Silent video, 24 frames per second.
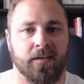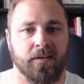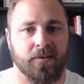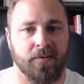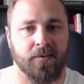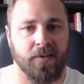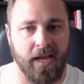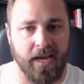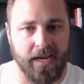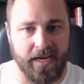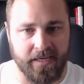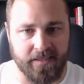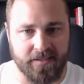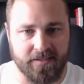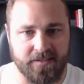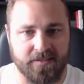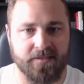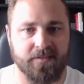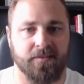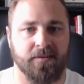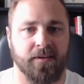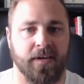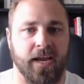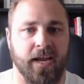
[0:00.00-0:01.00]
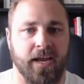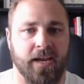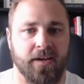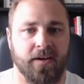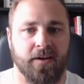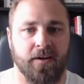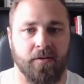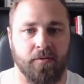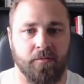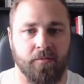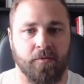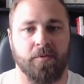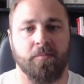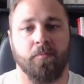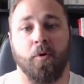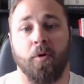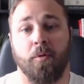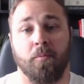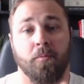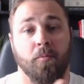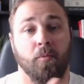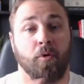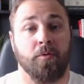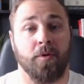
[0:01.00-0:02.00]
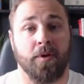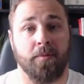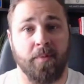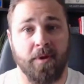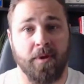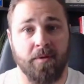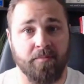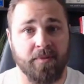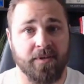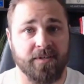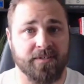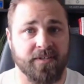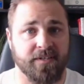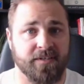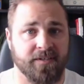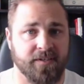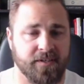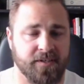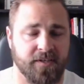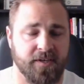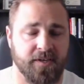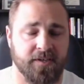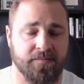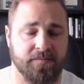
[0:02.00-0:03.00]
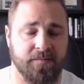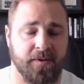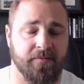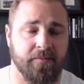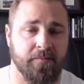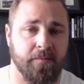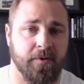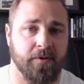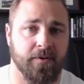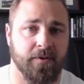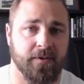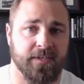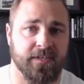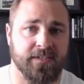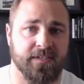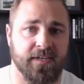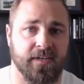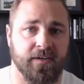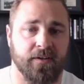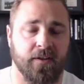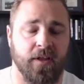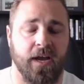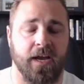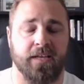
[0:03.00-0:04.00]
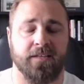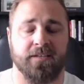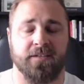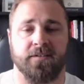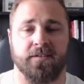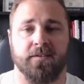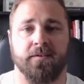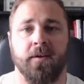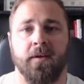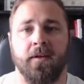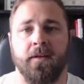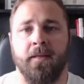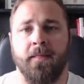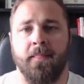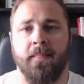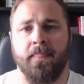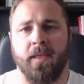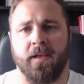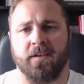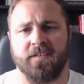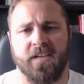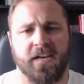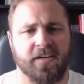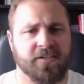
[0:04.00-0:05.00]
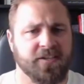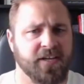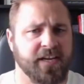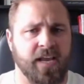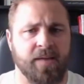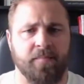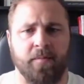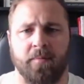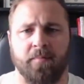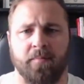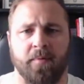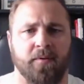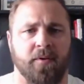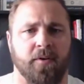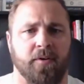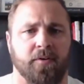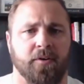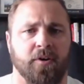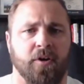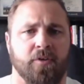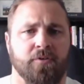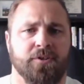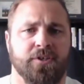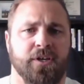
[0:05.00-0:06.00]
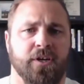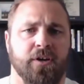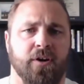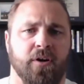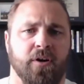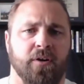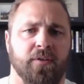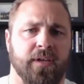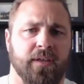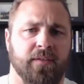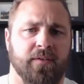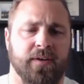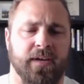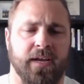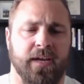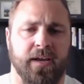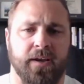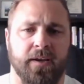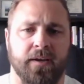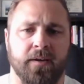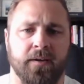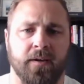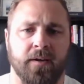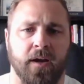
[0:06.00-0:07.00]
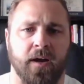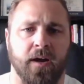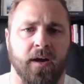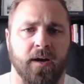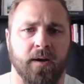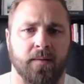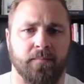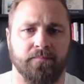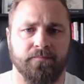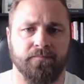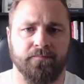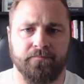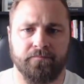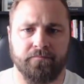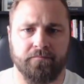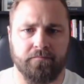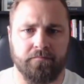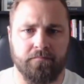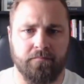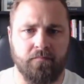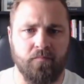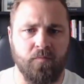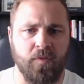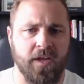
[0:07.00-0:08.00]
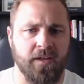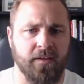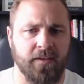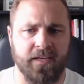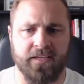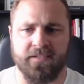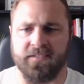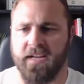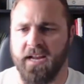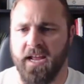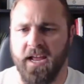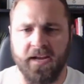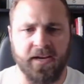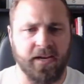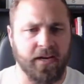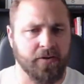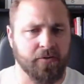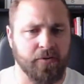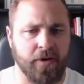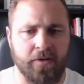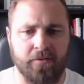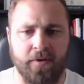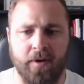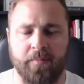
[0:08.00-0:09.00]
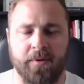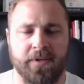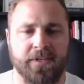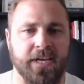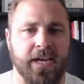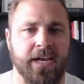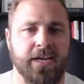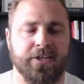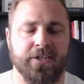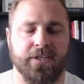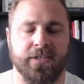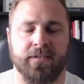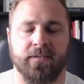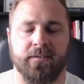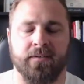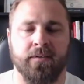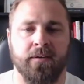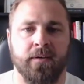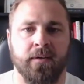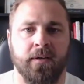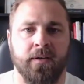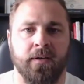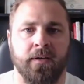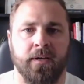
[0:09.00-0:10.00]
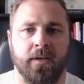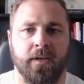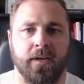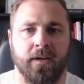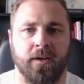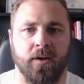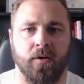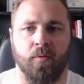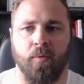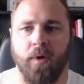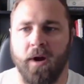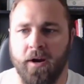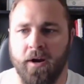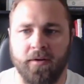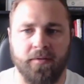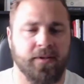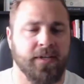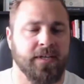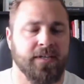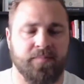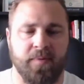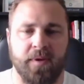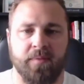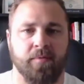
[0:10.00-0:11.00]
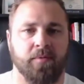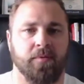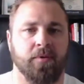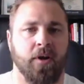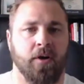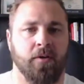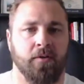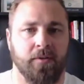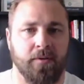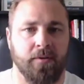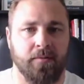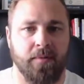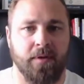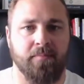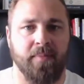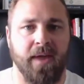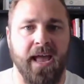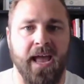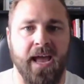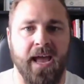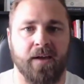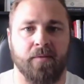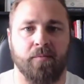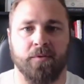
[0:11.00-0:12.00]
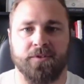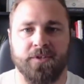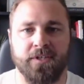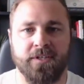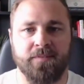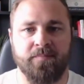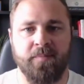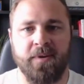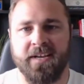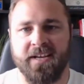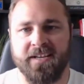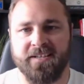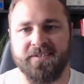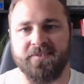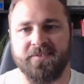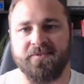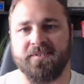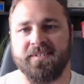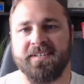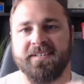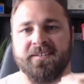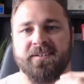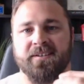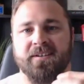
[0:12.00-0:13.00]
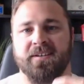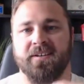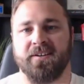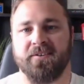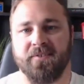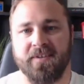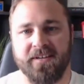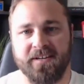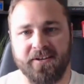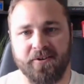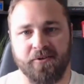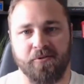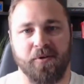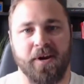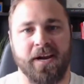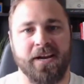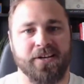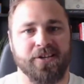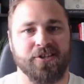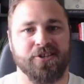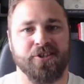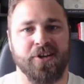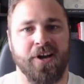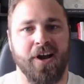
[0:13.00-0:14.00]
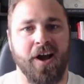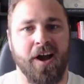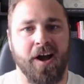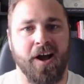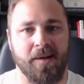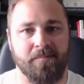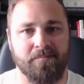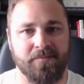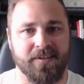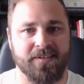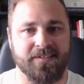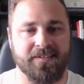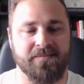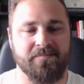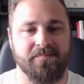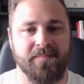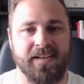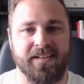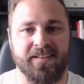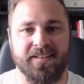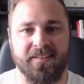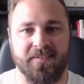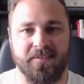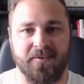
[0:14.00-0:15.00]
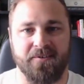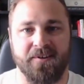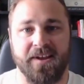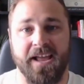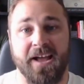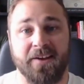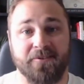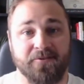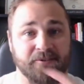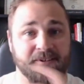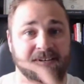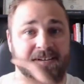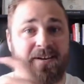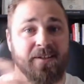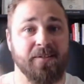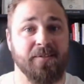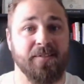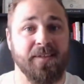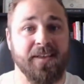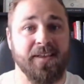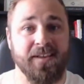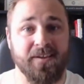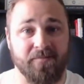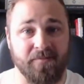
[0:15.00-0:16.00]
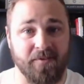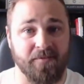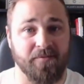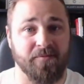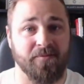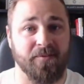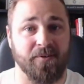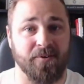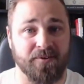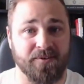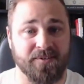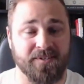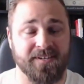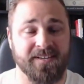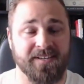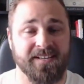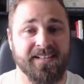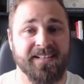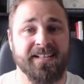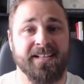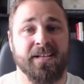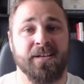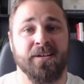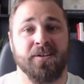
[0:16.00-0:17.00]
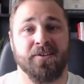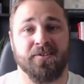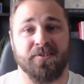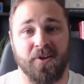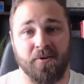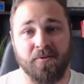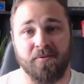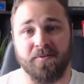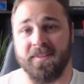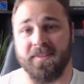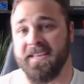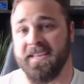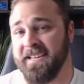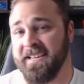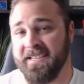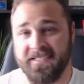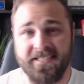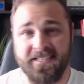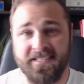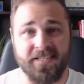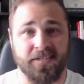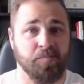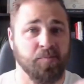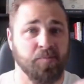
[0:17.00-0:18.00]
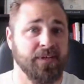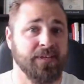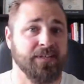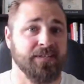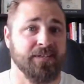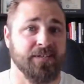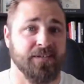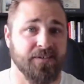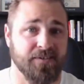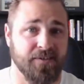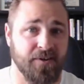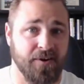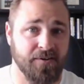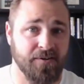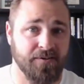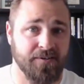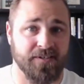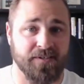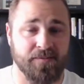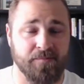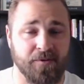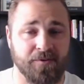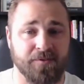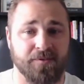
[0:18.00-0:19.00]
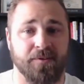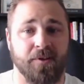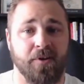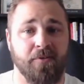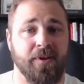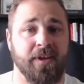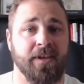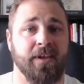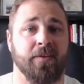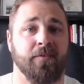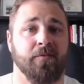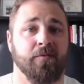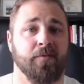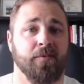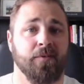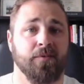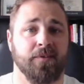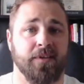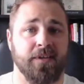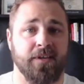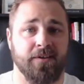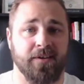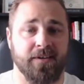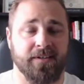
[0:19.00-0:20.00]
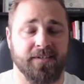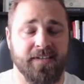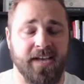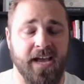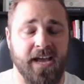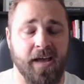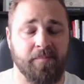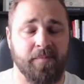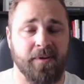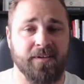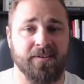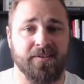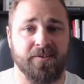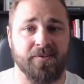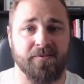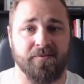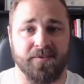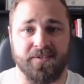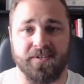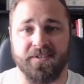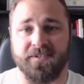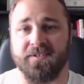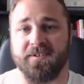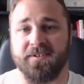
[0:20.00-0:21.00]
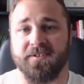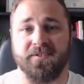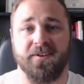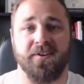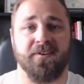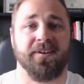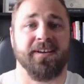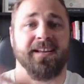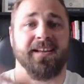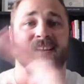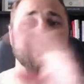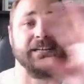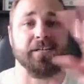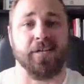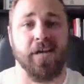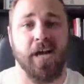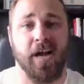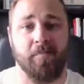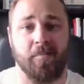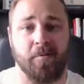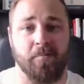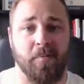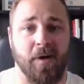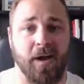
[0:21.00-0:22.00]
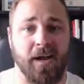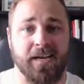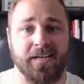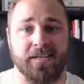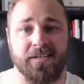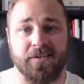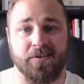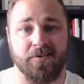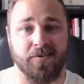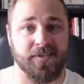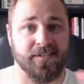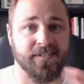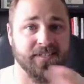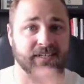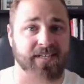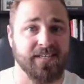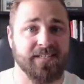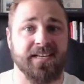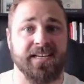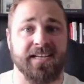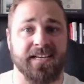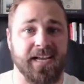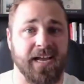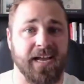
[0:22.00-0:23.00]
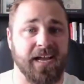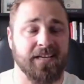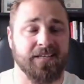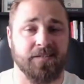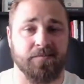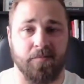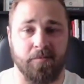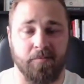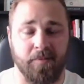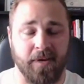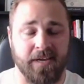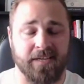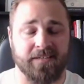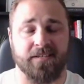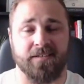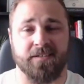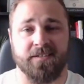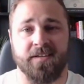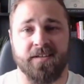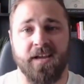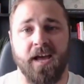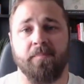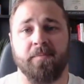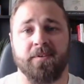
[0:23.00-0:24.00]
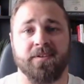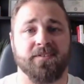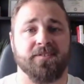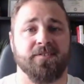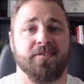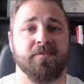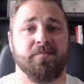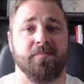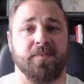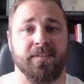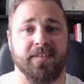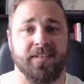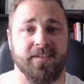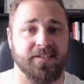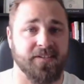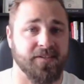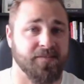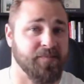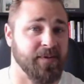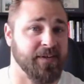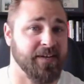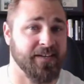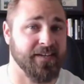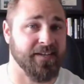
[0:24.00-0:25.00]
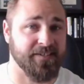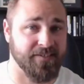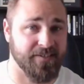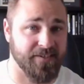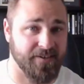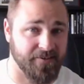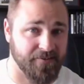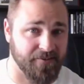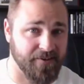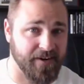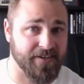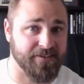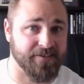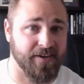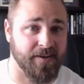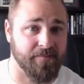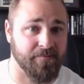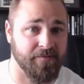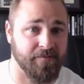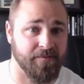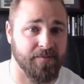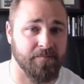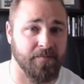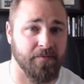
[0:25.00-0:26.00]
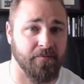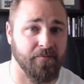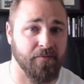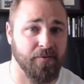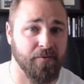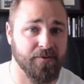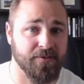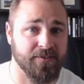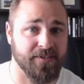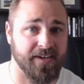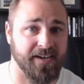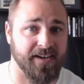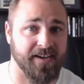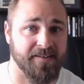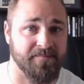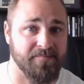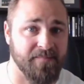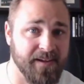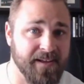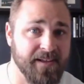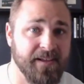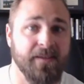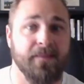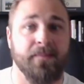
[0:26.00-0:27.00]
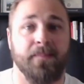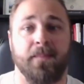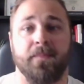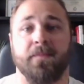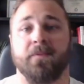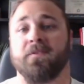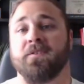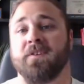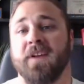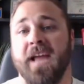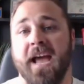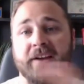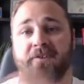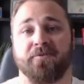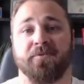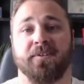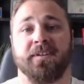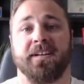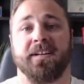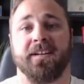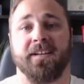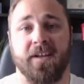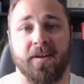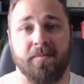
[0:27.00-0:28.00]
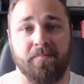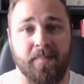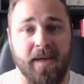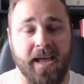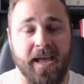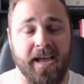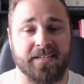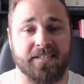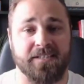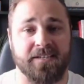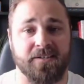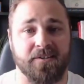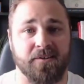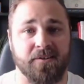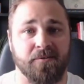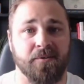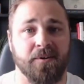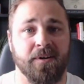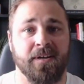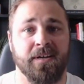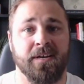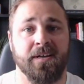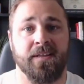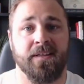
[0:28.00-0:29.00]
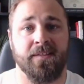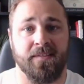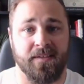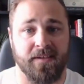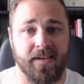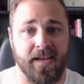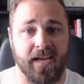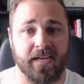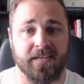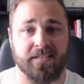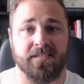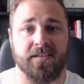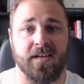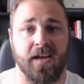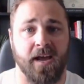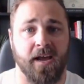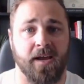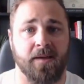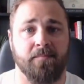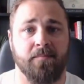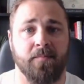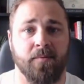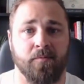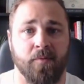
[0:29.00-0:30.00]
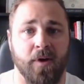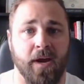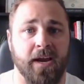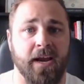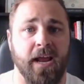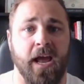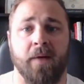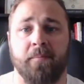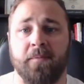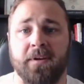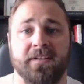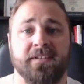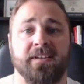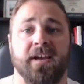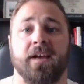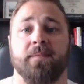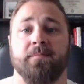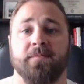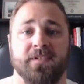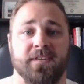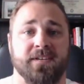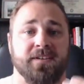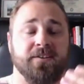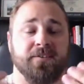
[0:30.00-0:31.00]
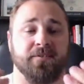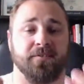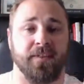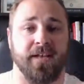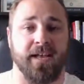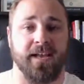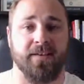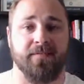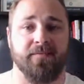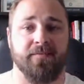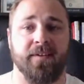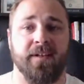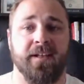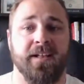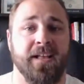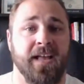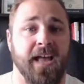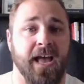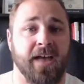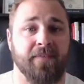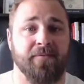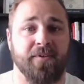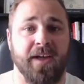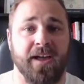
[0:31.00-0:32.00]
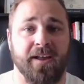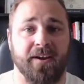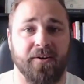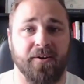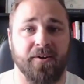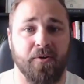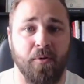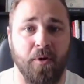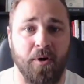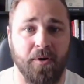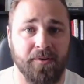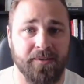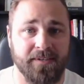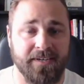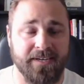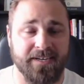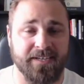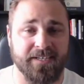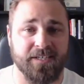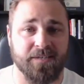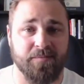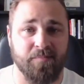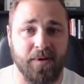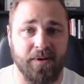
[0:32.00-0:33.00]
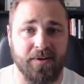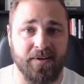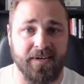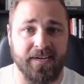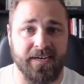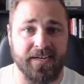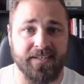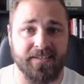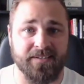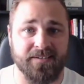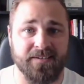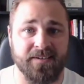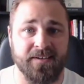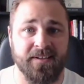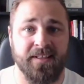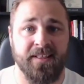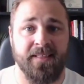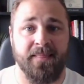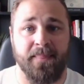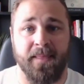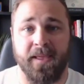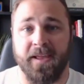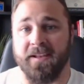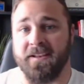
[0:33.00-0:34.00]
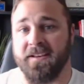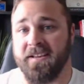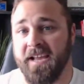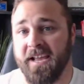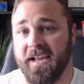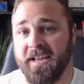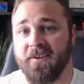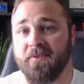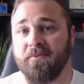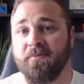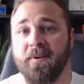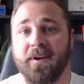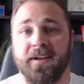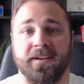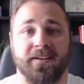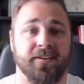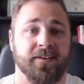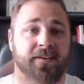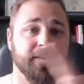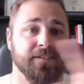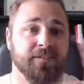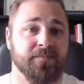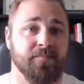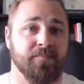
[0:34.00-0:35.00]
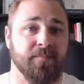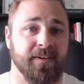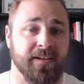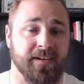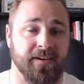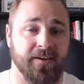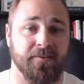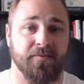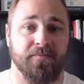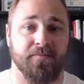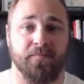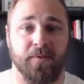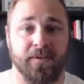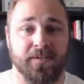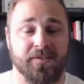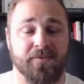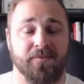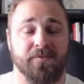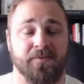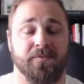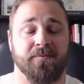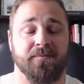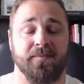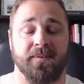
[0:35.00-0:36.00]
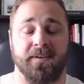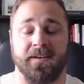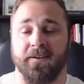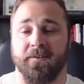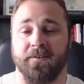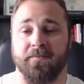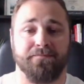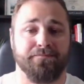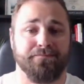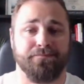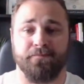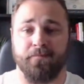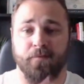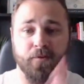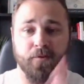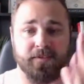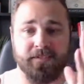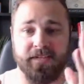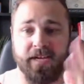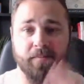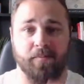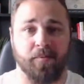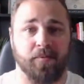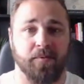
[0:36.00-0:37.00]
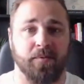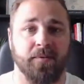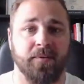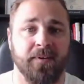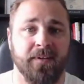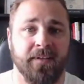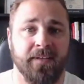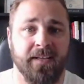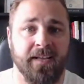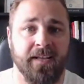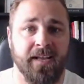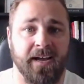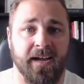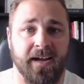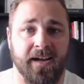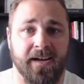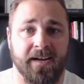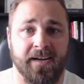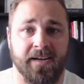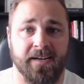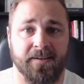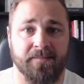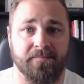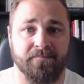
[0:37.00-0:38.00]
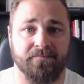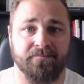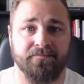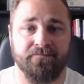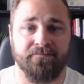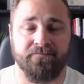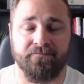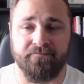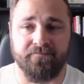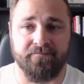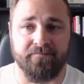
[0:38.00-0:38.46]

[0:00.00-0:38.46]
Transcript: clients. Okay, or more more repeat business, excuse me, from your existing clients. And this actually came up on our coaching call the other day. Um, a lady said, hey, "I got a great reputation." you know why aren't these people calling me back well just because you didn't you did a great job doesn't mean that they're naturally going to think of you first so the easiest place to start this most low-hanging fruit that you can tap into is just to start getting top of mind to your existing customer base and stop assuming that just because you did a great job for them the first time they're naturally going to come back to you the next time right how many times in your life have you had a quality experience and yet you went and you know went to you know for example um,